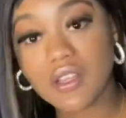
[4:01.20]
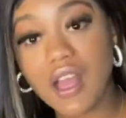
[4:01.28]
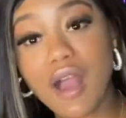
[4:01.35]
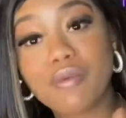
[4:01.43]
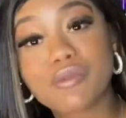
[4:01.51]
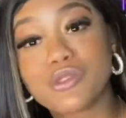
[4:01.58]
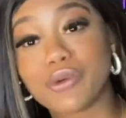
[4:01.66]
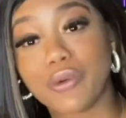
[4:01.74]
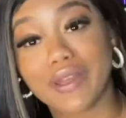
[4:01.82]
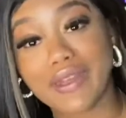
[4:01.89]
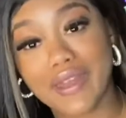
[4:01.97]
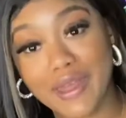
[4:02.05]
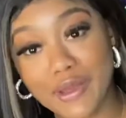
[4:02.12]
I was
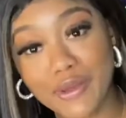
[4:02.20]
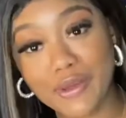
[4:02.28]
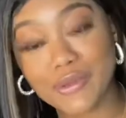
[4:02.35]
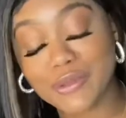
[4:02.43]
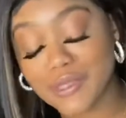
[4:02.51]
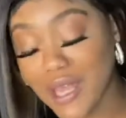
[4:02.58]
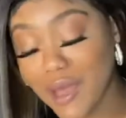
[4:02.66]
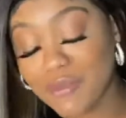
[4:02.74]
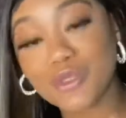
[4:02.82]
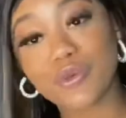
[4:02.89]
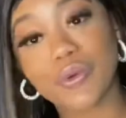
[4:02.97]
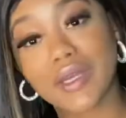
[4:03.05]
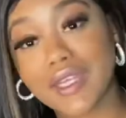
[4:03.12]
doing nails. I was
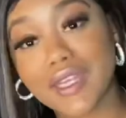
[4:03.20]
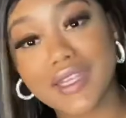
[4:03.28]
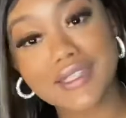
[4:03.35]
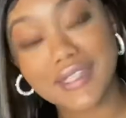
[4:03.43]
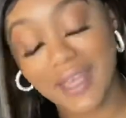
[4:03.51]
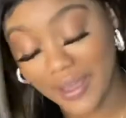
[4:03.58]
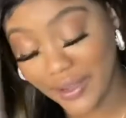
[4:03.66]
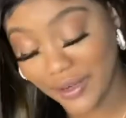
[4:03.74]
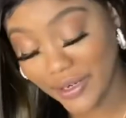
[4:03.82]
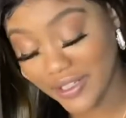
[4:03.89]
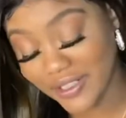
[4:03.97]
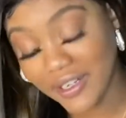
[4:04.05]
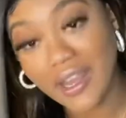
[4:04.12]
doing kids'
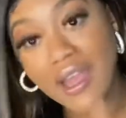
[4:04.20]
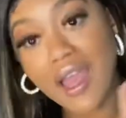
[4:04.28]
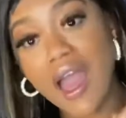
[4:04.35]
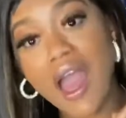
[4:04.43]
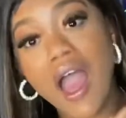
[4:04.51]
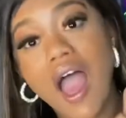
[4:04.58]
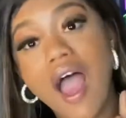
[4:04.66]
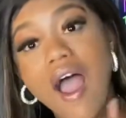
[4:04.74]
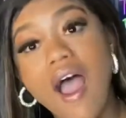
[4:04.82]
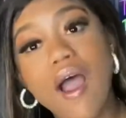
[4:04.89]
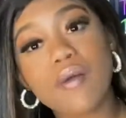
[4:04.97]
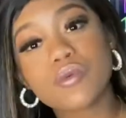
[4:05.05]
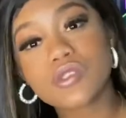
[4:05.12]
hair.
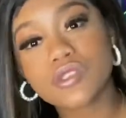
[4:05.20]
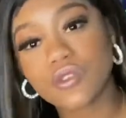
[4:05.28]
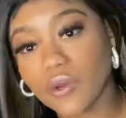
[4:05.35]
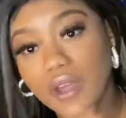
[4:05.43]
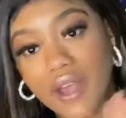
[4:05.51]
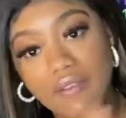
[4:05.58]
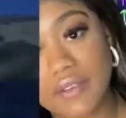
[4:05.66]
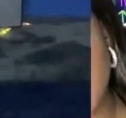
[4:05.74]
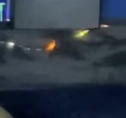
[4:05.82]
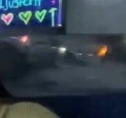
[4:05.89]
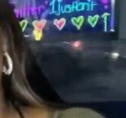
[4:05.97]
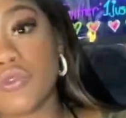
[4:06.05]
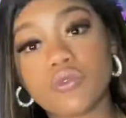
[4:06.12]
I was doing
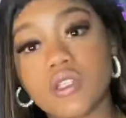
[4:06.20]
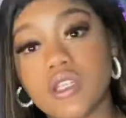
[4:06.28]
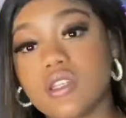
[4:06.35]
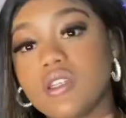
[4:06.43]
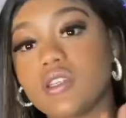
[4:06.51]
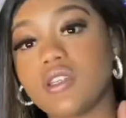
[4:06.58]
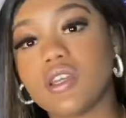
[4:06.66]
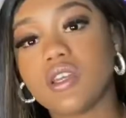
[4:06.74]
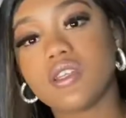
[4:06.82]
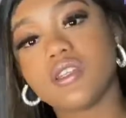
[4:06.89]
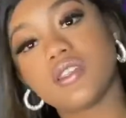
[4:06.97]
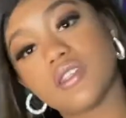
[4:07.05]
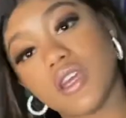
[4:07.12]
everything. If you need
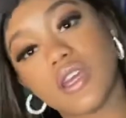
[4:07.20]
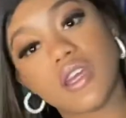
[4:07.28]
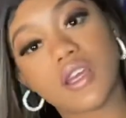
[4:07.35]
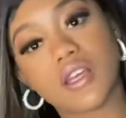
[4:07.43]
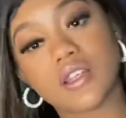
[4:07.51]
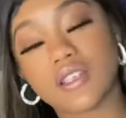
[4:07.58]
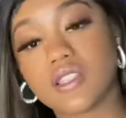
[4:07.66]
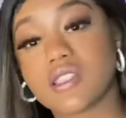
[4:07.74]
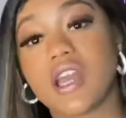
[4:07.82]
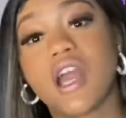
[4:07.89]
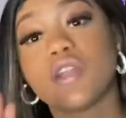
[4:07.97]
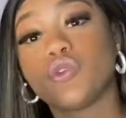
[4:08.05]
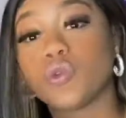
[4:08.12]
anything, listen,
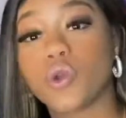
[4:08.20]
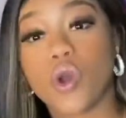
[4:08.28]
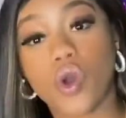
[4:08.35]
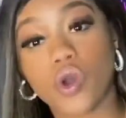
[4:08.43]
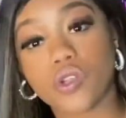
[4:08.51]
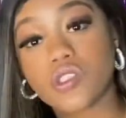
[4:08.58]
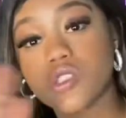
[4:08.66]
I do it all.